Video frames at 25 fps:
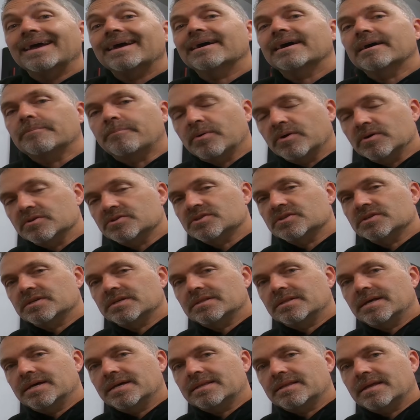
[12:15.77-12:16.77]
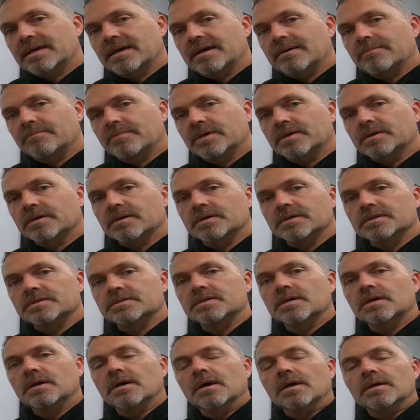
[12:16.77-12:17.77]
I personally like that because
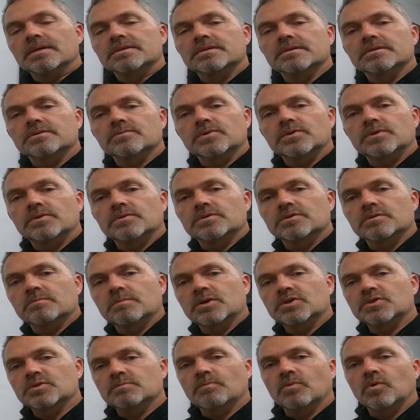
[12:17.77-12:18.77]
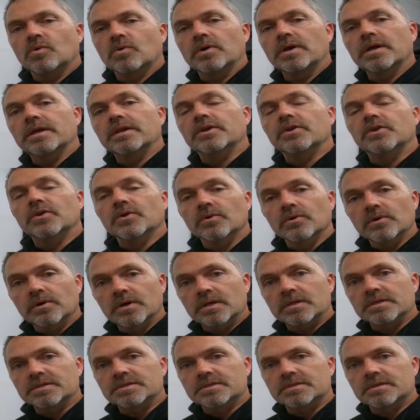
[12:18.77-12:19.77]
since we do so much more
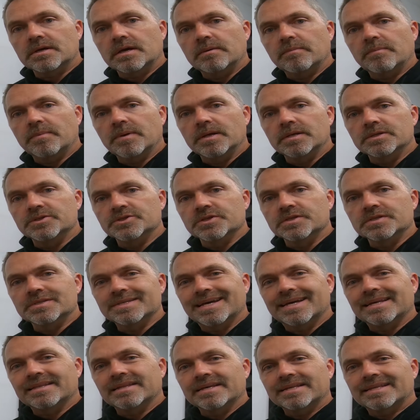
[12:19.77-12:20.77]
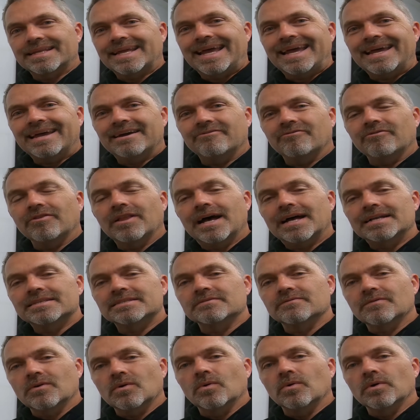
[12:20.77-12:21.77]
endurance type engines, I like to have lots
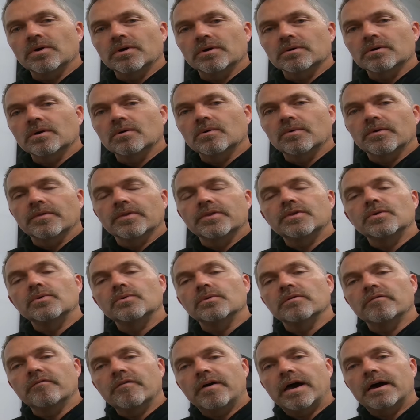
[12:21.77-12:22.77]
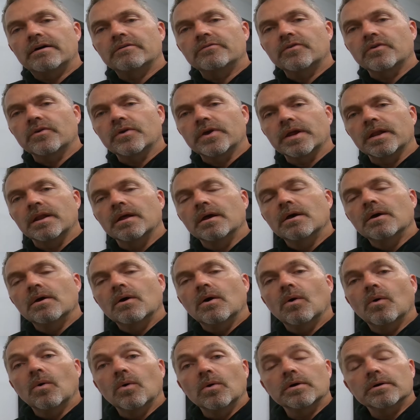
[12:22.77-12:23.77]
of oil going to the valve train.
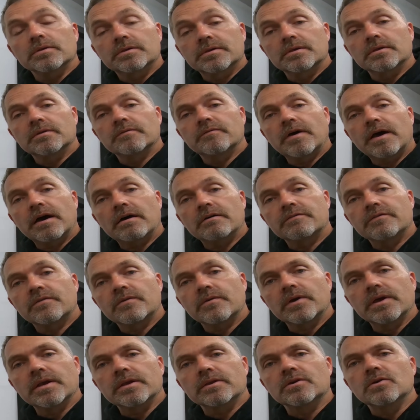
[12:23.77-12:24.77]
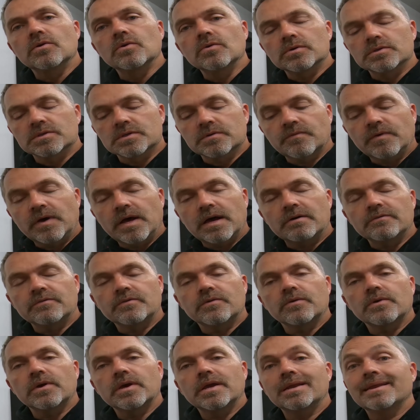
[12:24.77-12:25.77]
Oil to the valve train cools the valve
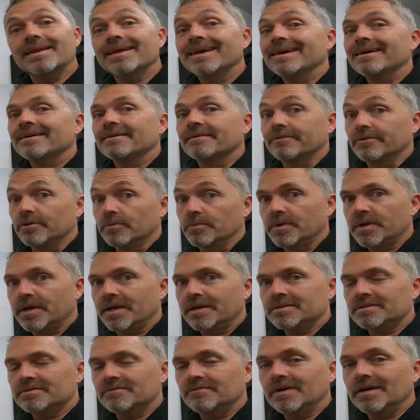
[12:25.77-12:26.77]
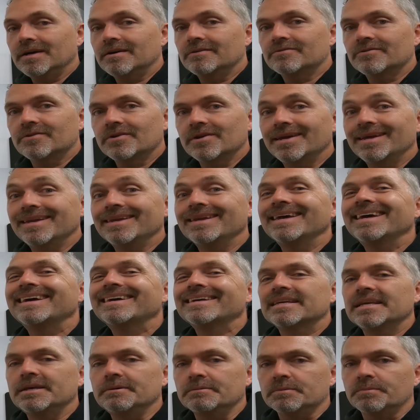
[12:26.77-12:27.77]
train, lubricates the valve train,
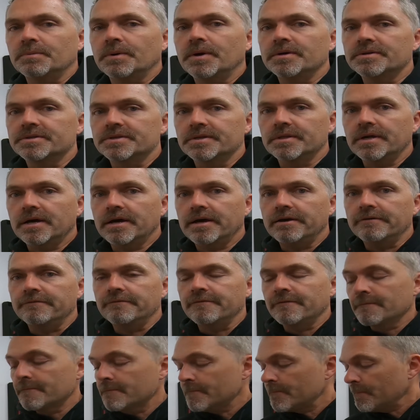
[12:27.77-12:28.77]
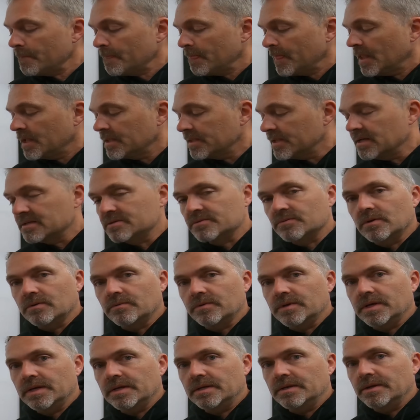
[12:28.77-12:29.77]
keeps parts alive. That's what
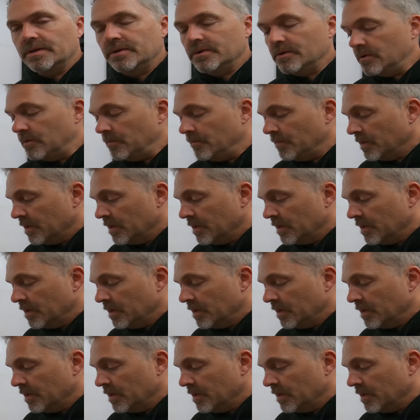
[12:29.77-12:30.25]
we need to do.